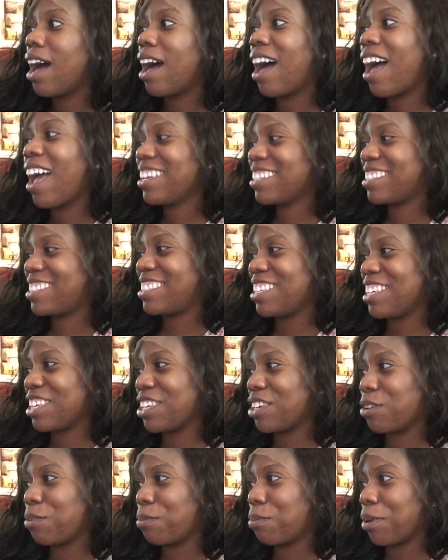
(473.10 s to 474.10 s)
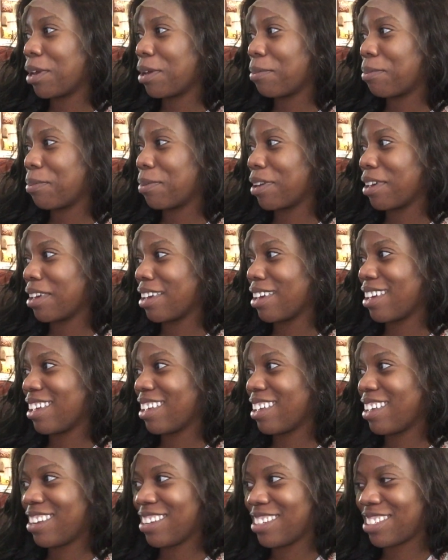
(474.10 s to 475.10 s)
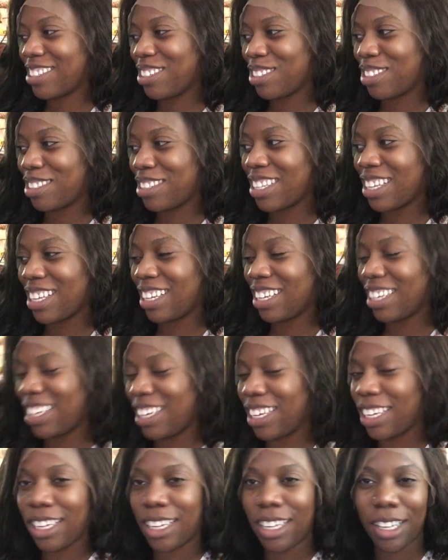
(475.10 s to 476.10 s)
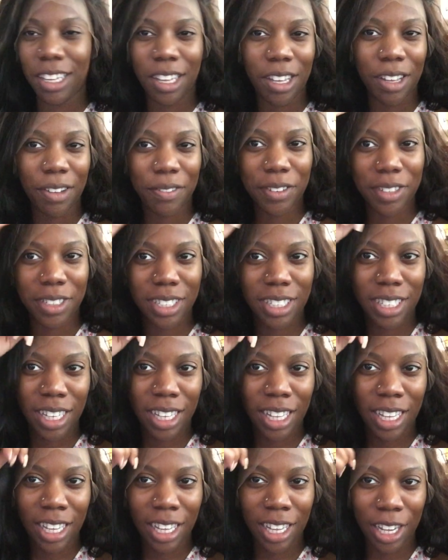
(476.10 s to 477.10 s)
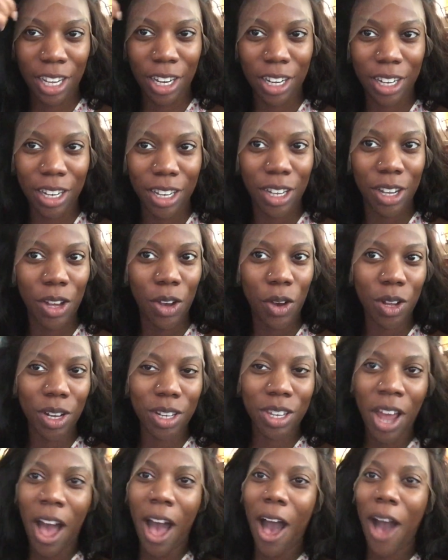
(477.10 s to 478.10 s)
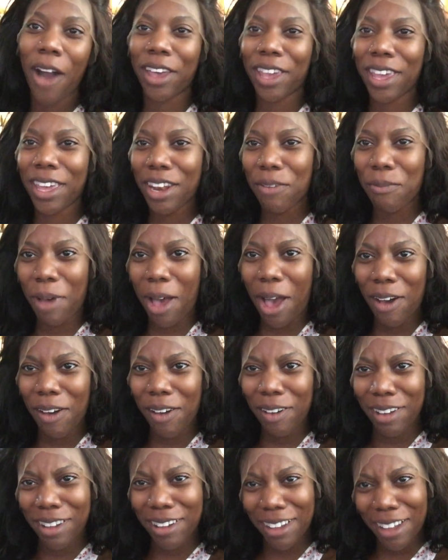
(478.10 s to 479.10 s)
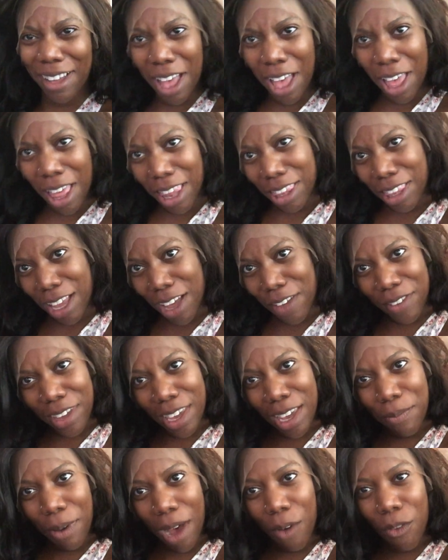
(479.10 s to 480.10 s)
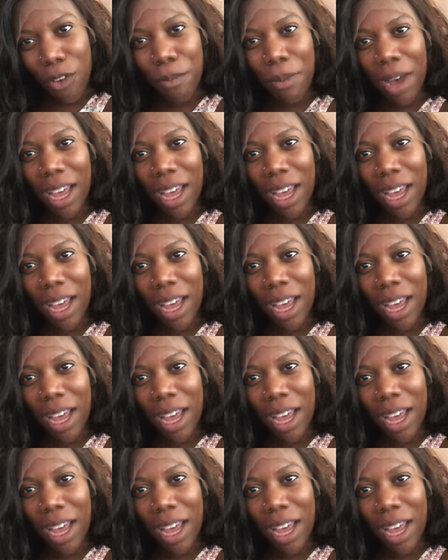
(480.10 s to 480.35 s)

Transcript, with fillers: I see you, B B. You're so silly for sitting here talking about Love and Hip Hop with